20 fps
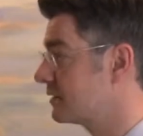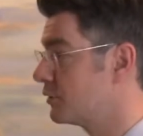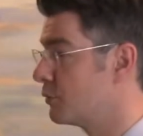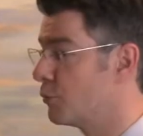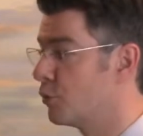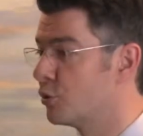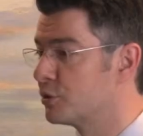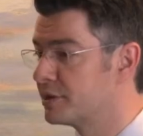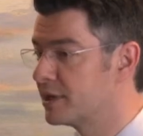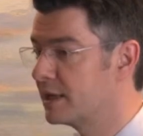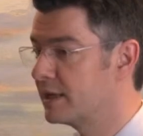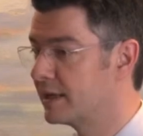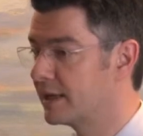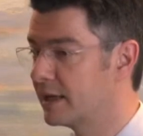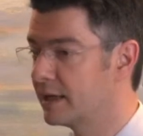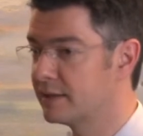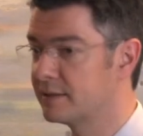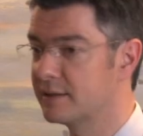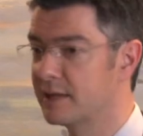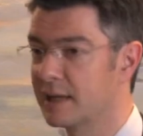the more
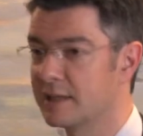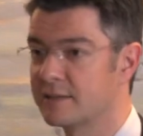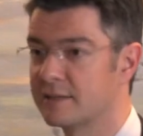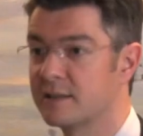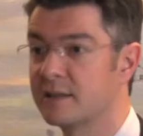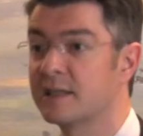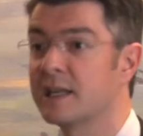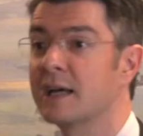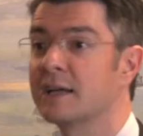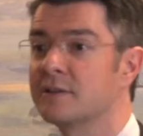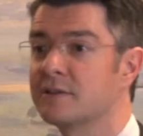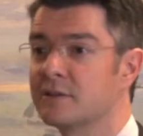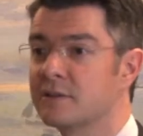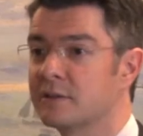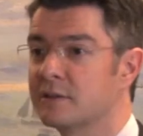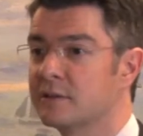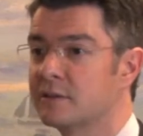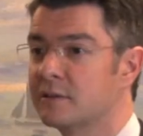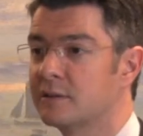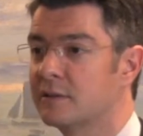delicate, as the
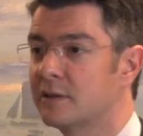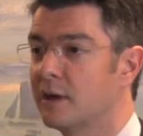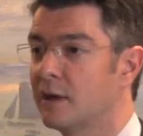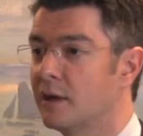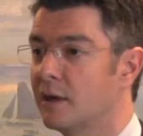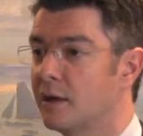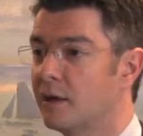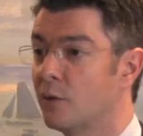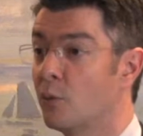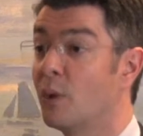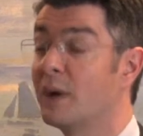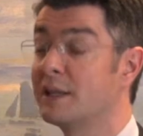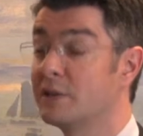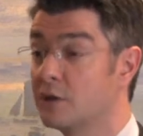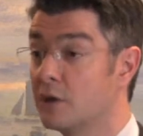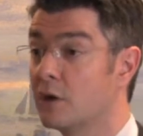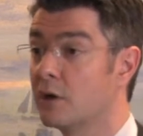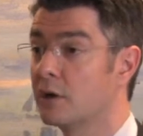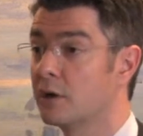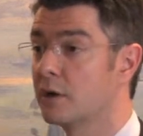nicer when
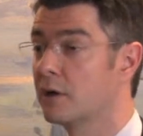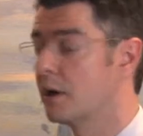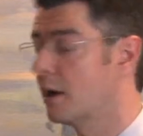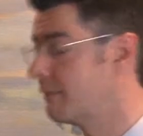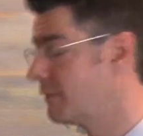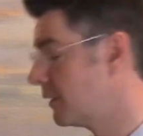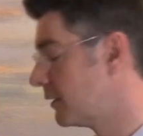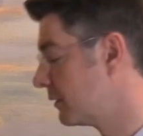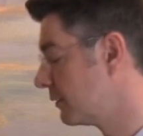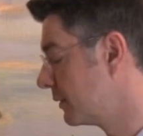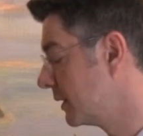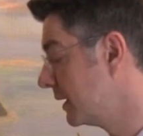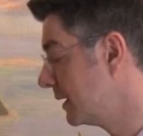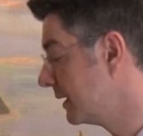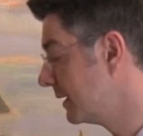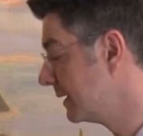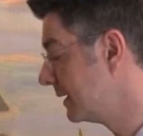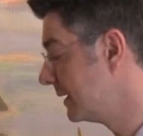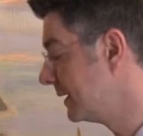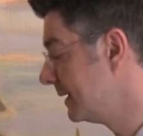young of the three.
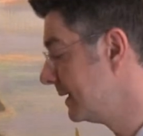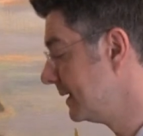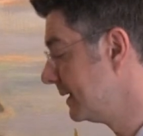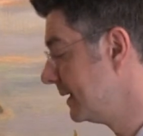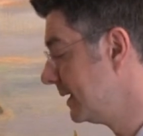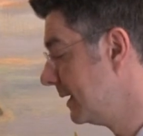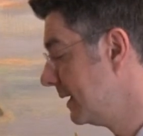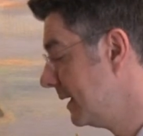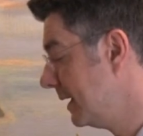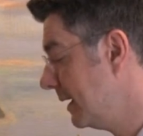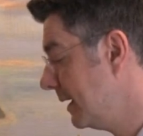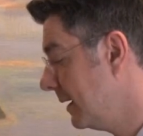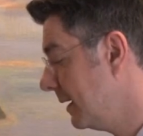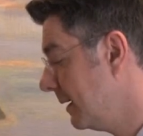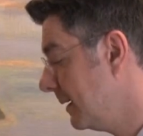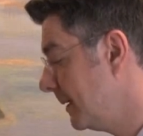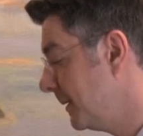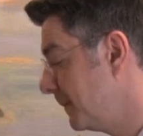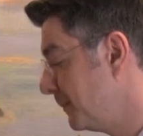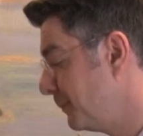
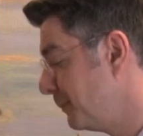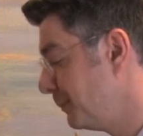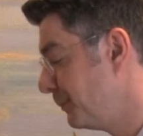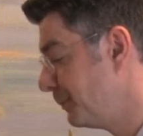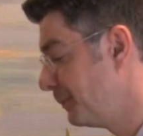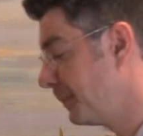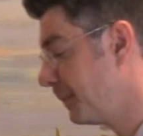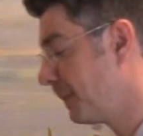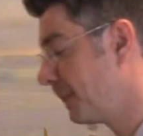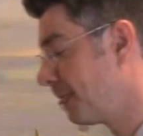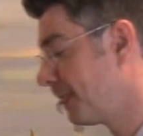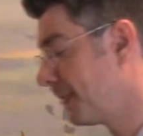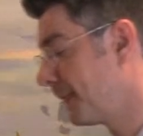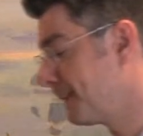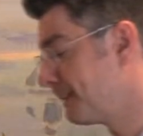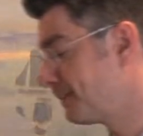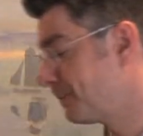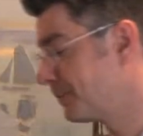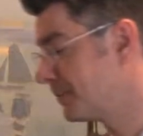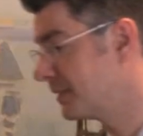
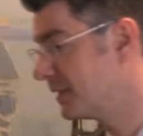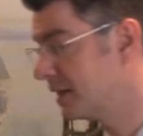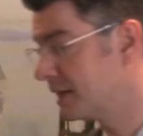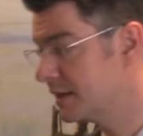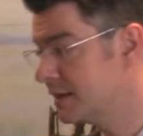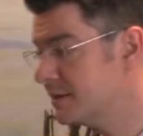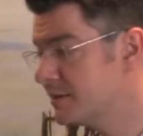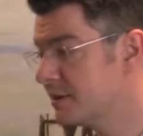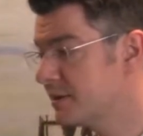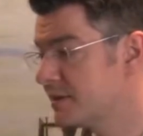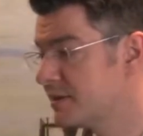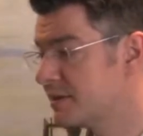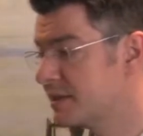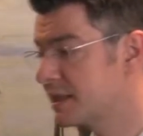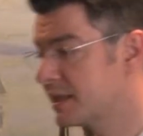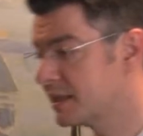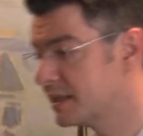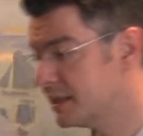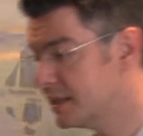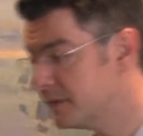There is a
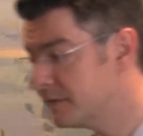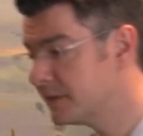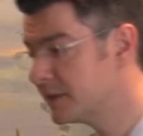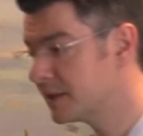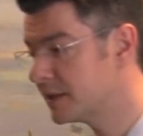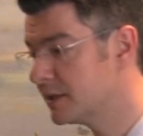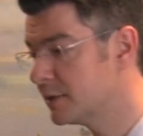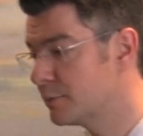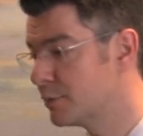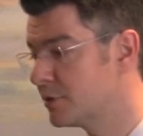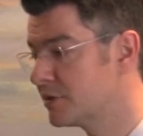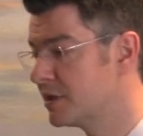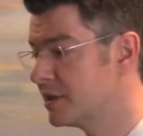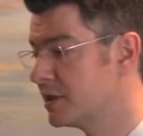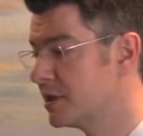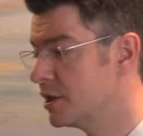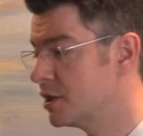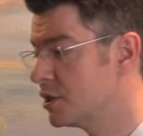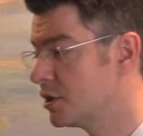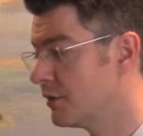significant
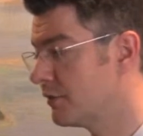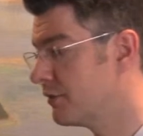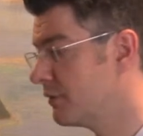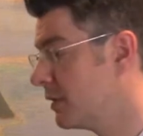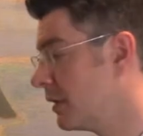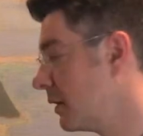percentage of